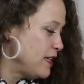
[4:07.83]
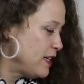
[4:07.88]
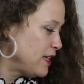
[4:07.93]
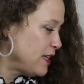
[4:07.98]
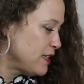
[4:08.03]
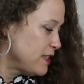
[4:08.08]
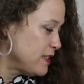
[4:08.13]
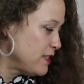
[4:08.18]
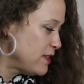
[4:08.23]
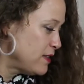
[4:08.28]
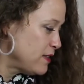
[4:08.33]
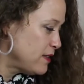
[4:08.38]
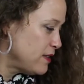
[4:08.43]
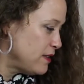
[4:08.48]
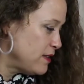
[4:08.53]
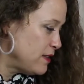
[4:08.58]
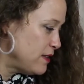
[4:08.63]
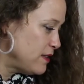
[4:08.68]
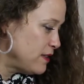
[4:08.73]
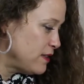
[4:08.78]
and
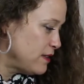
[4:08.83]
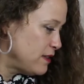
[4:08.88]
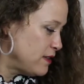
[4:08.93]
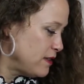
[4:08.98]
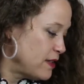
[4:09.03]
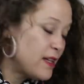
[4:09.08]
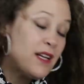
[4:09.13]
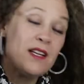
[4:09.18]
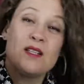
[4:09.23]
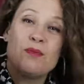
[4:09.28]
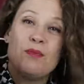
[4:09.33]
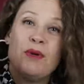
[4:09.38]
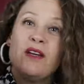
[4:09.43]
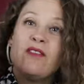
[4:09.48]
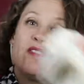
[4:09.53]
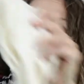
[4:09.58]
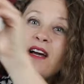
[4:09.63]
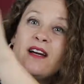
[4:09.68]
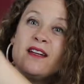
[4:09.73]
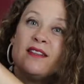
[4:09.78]
that's a bit
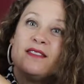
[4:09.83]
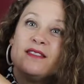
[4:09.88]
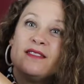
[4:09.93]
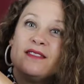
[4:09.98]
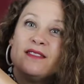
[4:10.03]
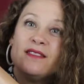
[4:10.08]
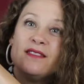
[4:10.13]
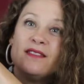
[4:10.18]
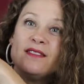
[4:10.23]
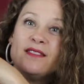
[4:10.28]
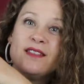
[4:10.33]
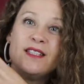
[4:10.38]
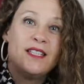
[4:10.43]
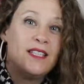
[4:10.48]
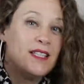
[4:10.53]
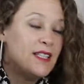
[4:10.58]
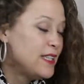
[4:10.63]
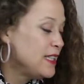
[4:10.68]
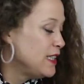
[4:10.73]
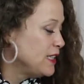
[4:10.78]
of that,
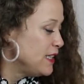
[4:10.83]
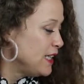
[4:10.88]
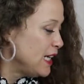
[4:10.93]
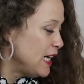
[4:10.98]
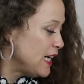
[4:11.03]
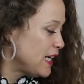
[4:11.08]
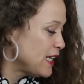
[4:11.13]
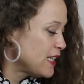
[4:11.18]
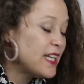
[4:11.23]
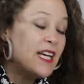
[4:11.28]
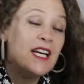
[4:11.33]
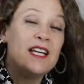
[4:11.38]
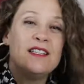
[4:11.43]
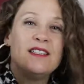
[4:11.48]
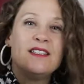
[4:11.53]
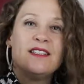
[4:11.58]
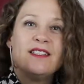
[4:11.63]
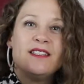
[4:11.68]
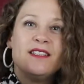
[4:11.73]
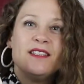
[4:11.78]
and
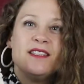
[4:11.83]
then